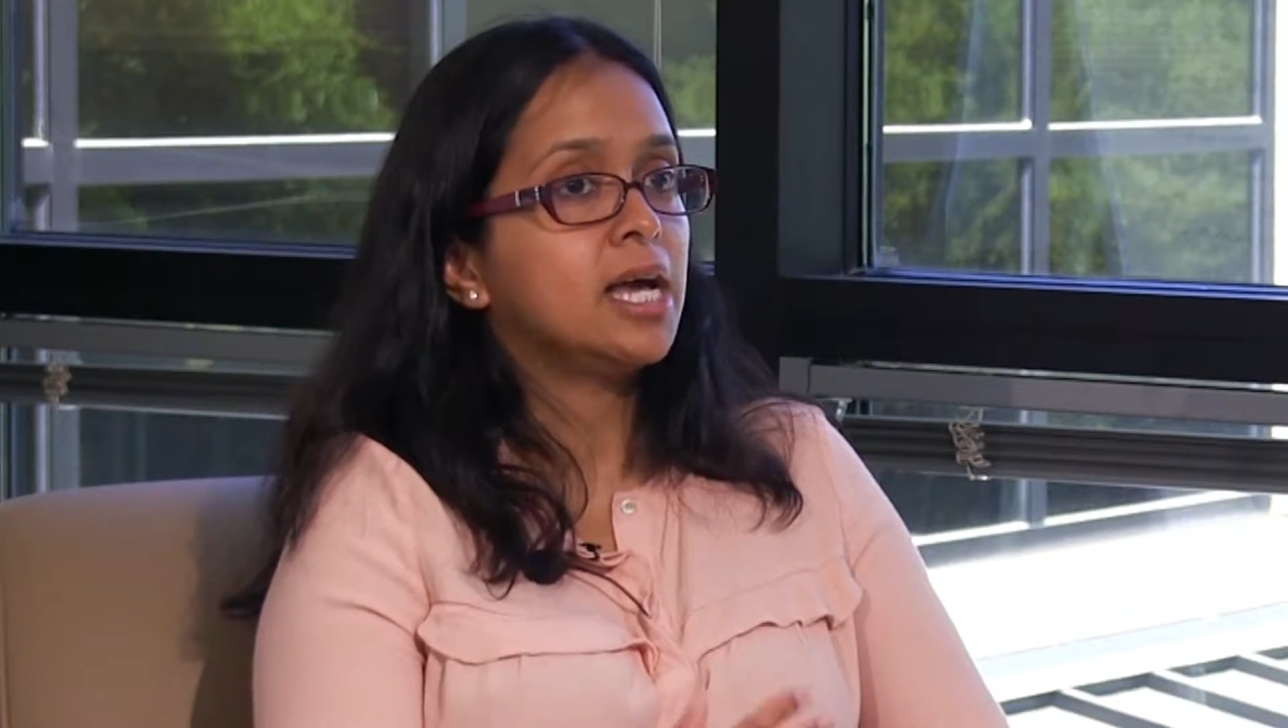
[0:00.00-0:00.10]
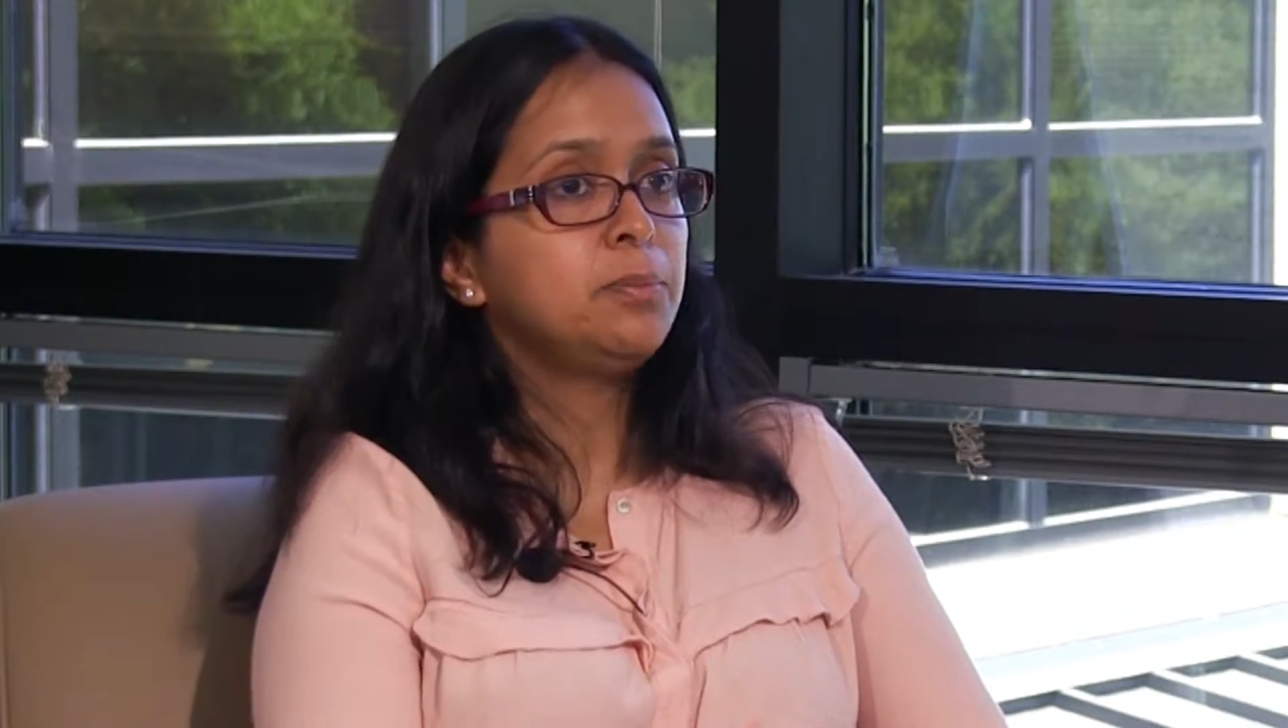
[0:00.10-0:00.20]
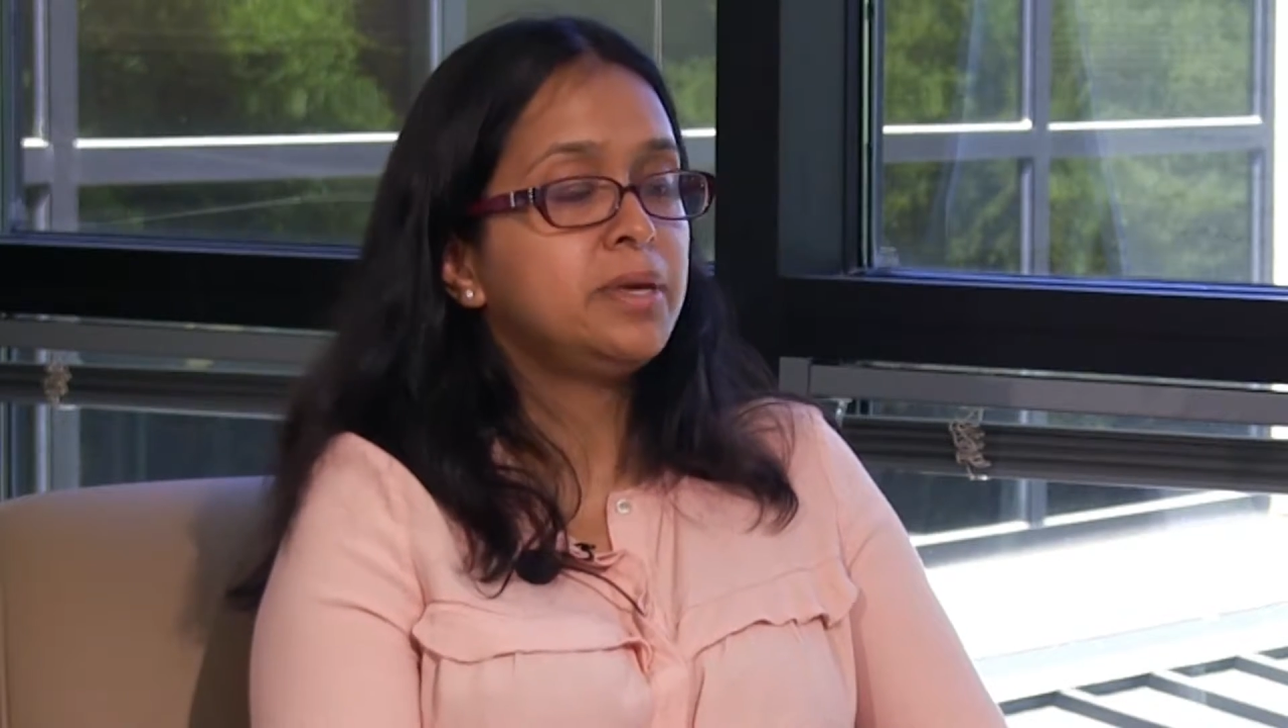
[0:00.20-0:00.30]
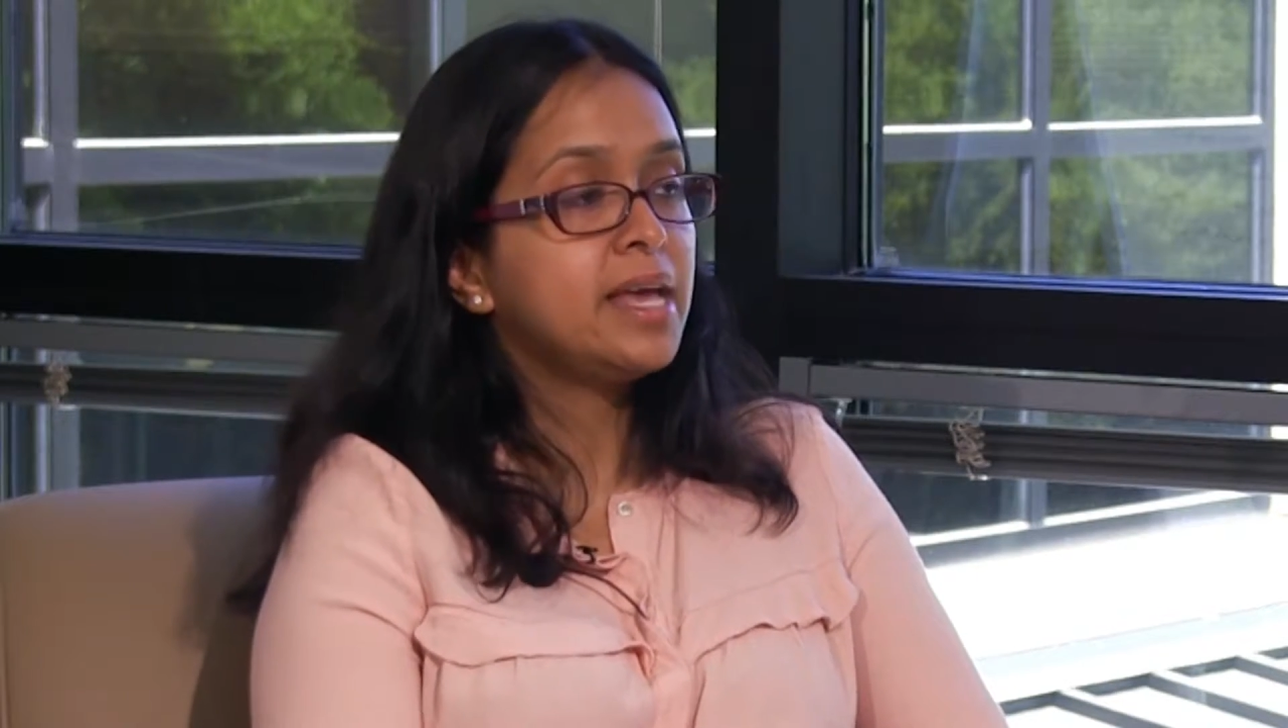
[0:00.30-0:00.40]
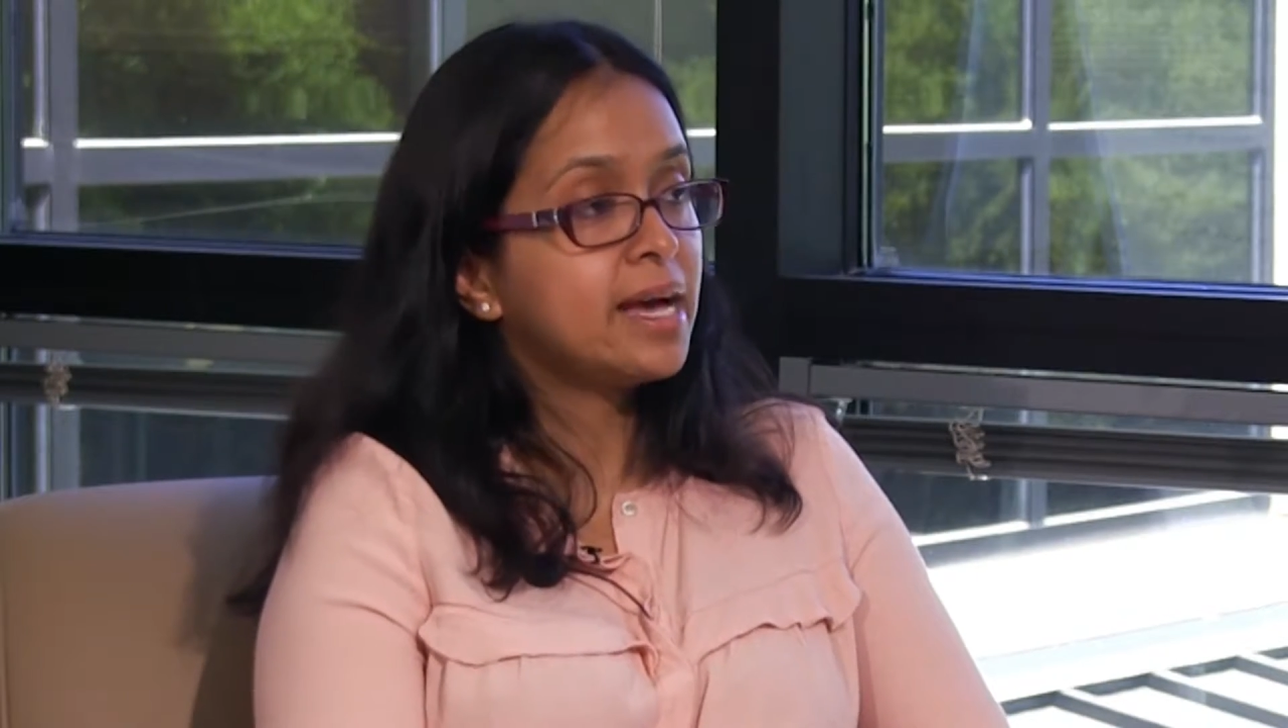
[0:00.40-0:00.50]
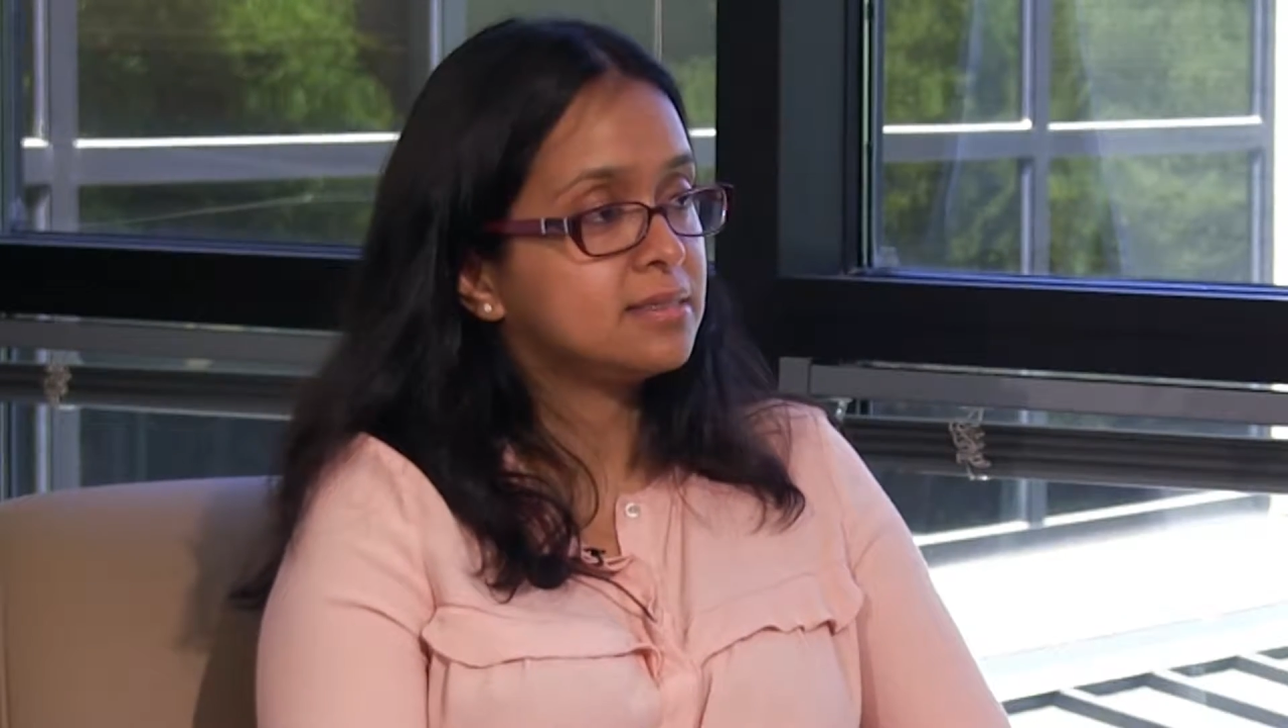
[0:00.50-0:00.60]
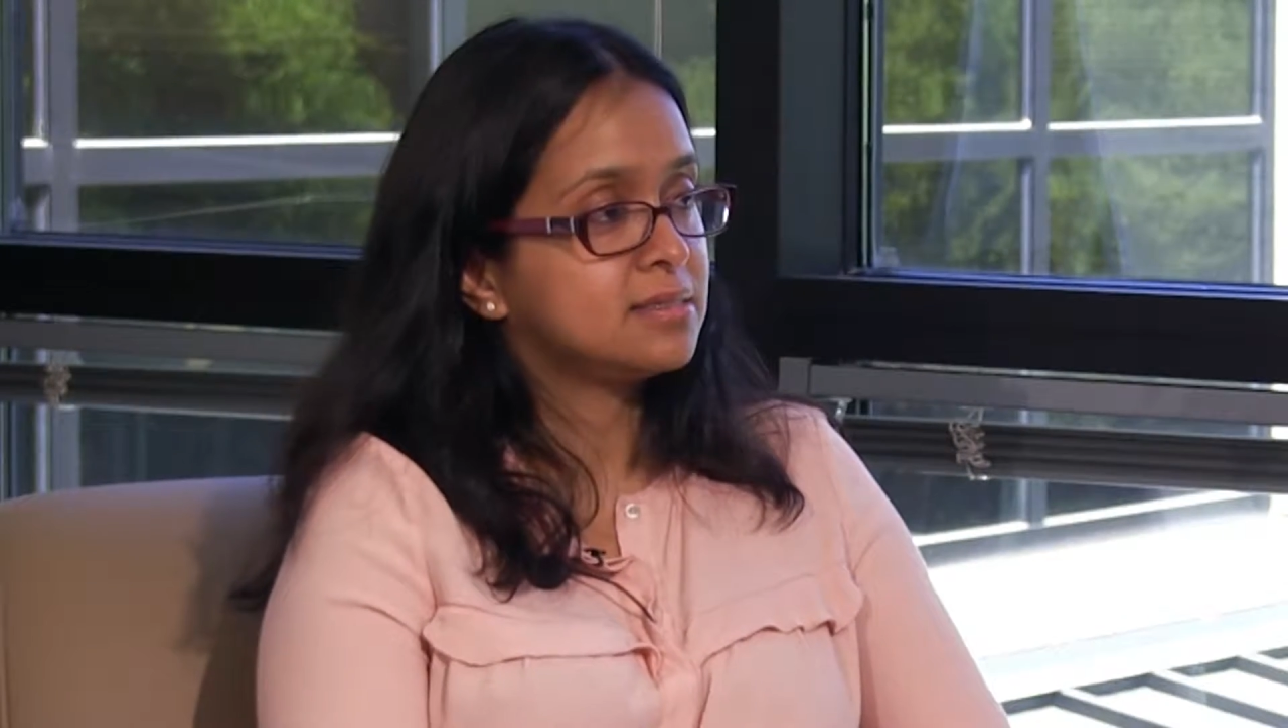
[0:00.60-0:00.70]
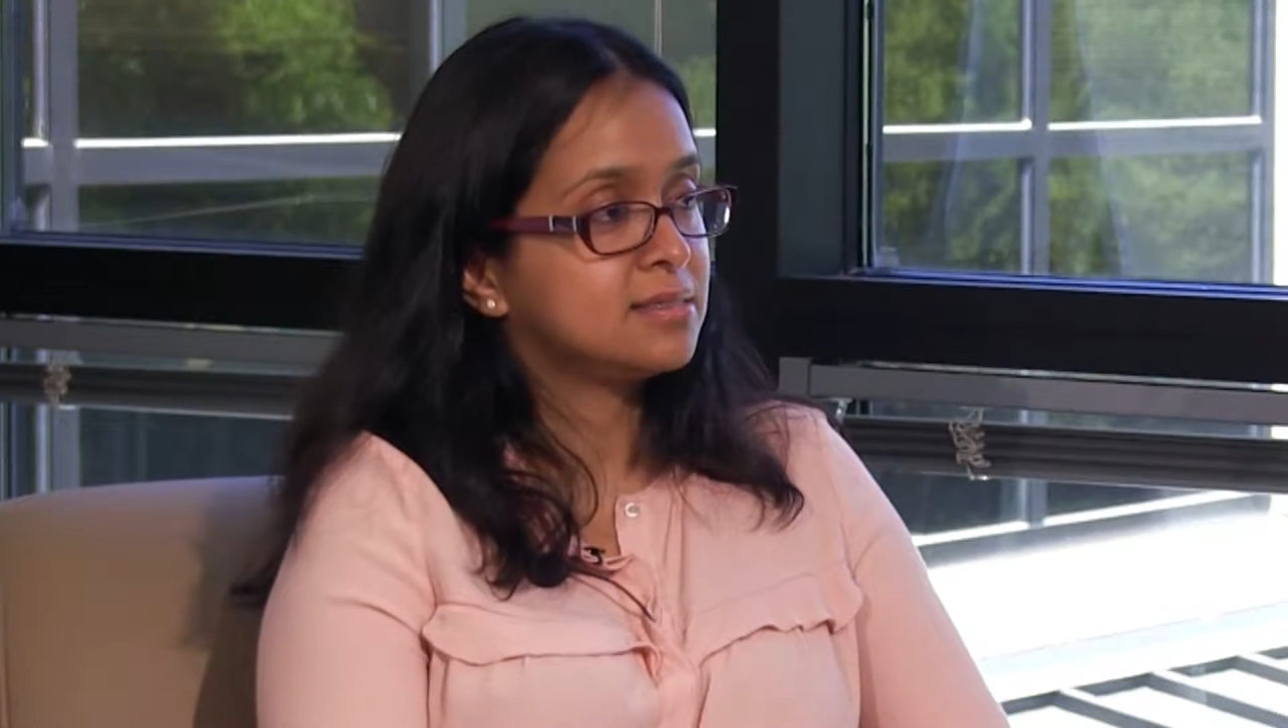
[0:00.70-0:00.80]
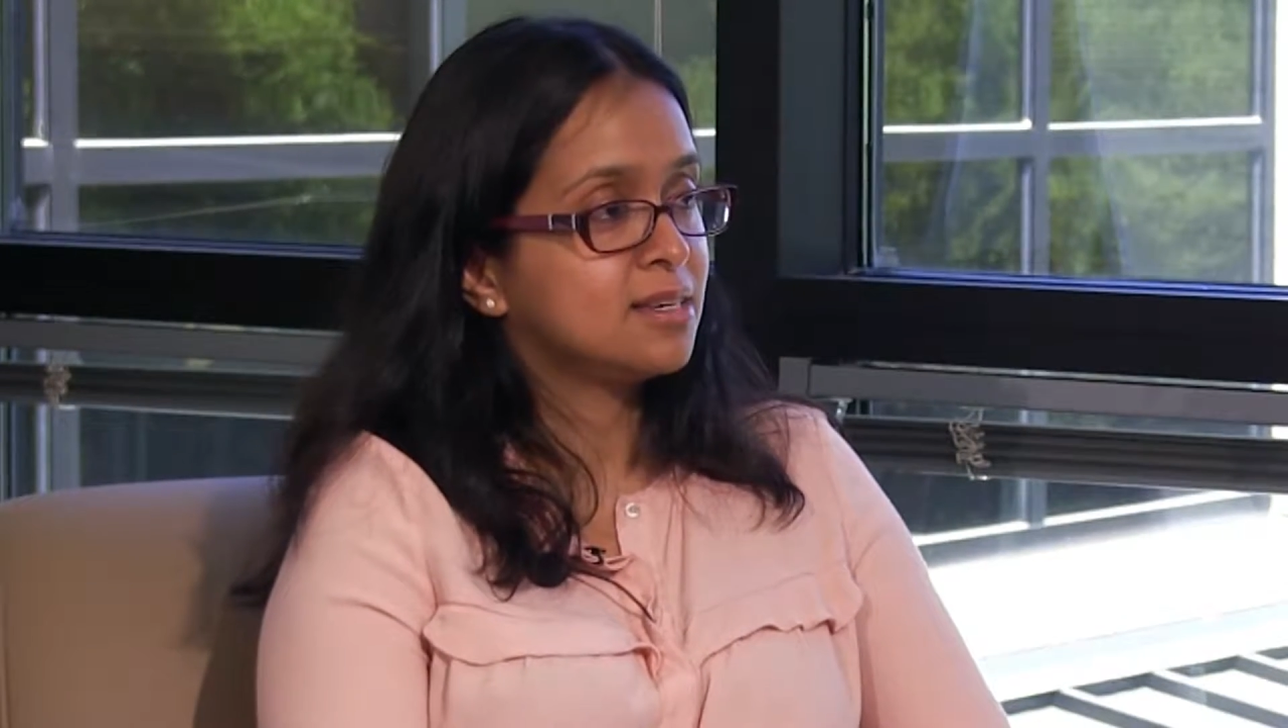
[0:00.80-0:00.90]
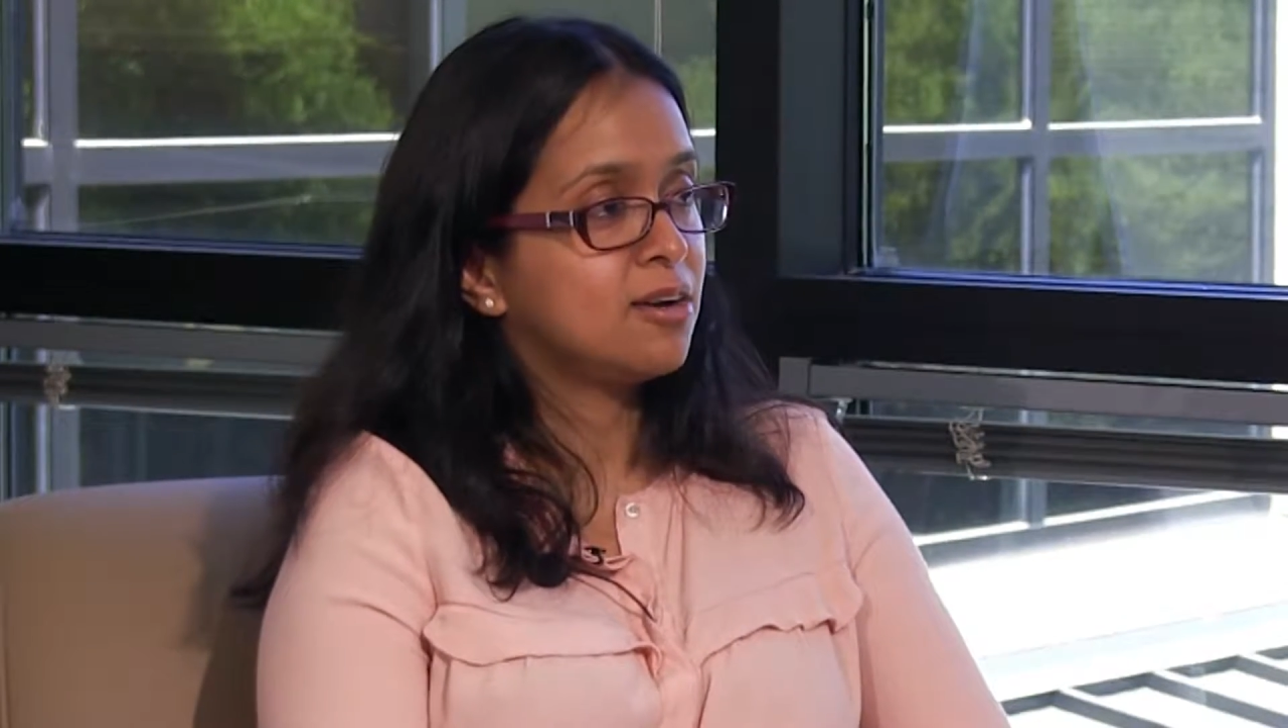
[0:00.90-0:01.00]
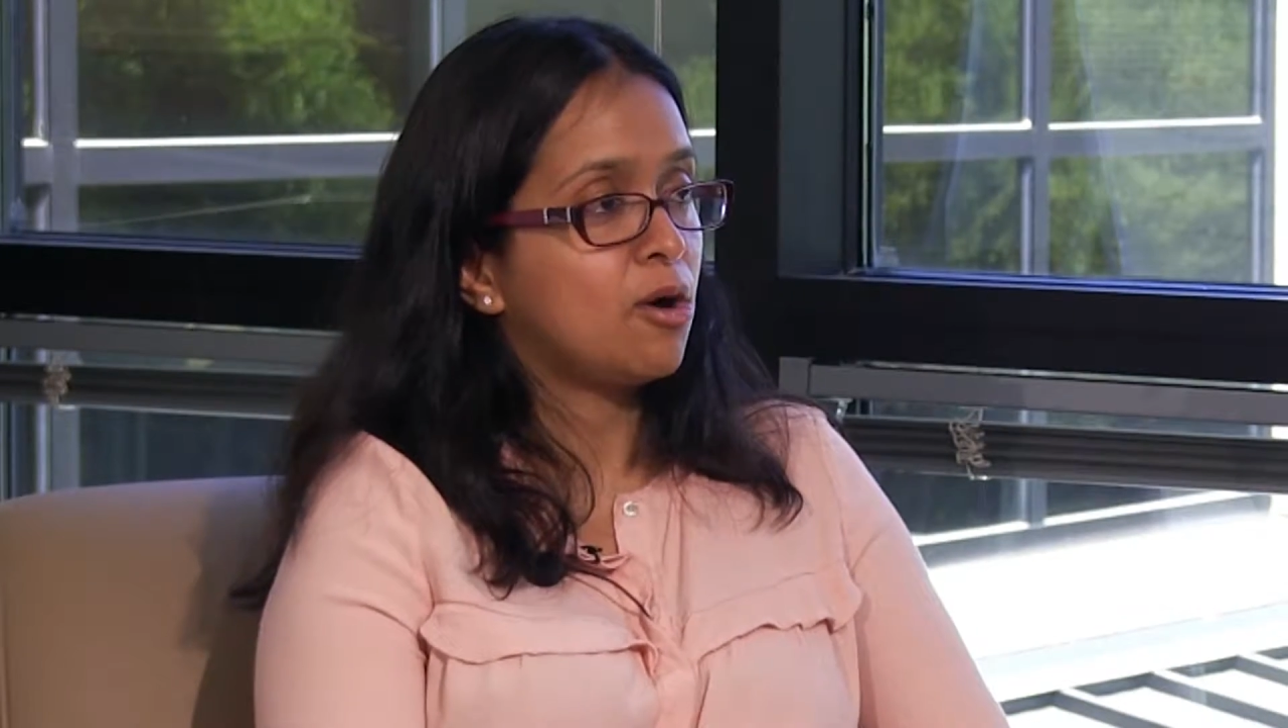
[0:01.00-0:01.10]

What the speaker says: IPS,